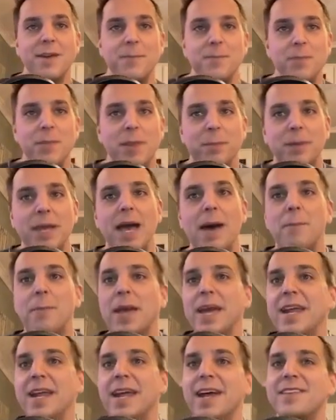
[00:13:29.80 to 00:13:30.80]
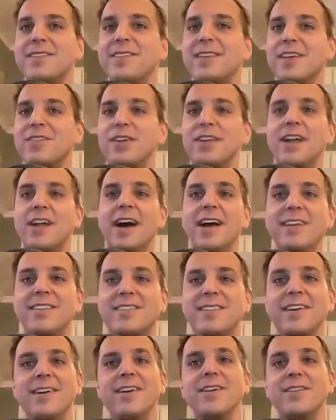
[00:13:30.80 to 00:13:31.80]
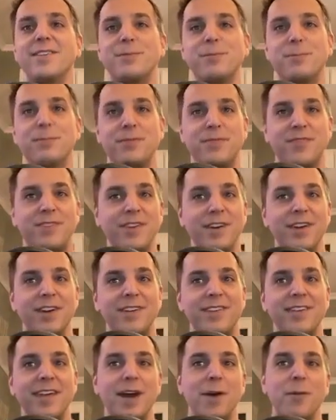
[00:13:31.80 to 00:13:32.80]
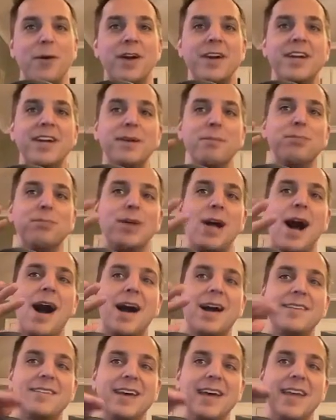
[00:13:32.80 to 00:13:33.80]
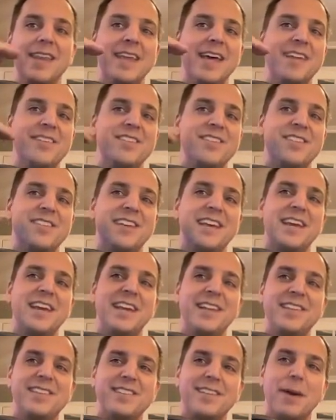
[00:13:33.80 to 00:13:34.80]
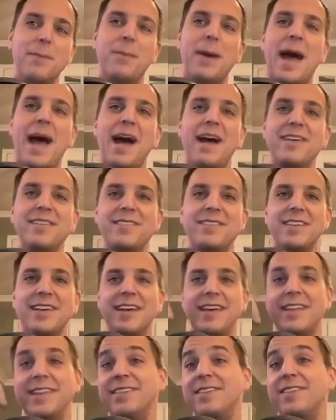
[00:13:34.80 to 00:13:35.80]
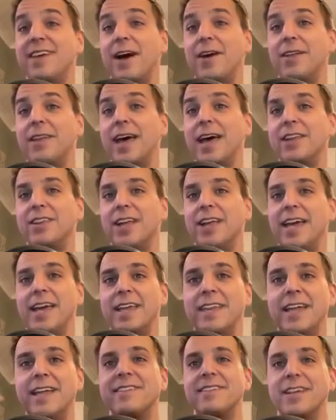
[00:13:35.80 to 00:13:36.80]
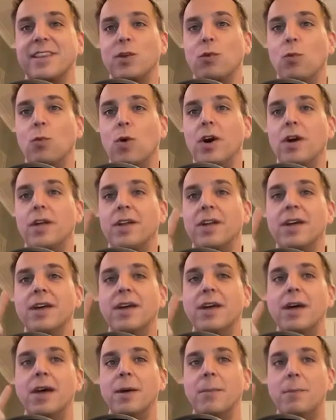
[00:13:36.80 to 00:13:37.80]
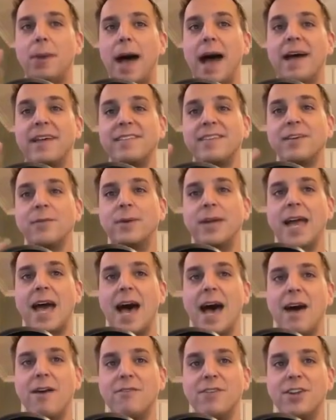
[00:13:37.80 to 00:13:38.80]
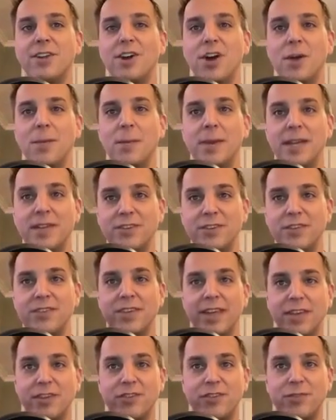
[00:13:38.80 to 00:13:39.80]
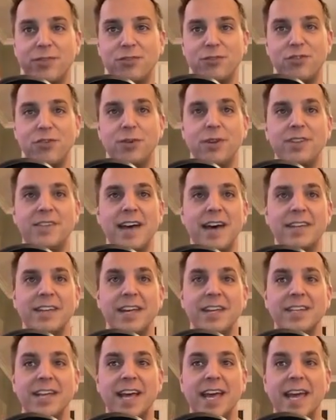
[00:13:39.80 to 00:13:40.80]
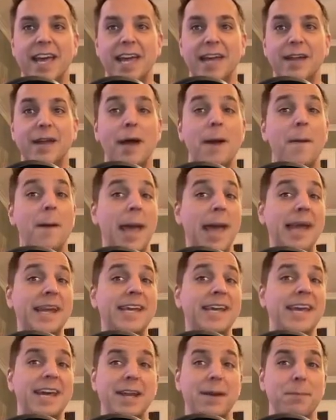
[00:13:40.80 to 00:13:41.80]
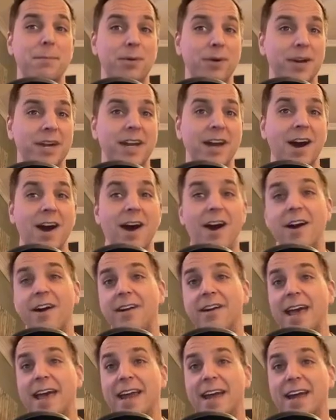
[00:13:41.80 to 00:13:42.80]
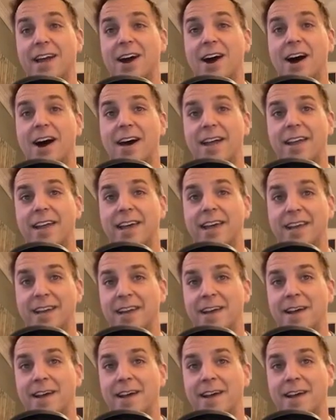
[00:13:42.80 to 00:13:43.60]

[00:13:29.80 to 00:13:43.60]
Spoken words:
But yeah, Bade had such a nice series there where he blocked it and then just insta passed it and down that lane. That's like the one pass that we have, you know what I mean? Just like shoot it down that lane. And he hit it pretty hard and I caught it.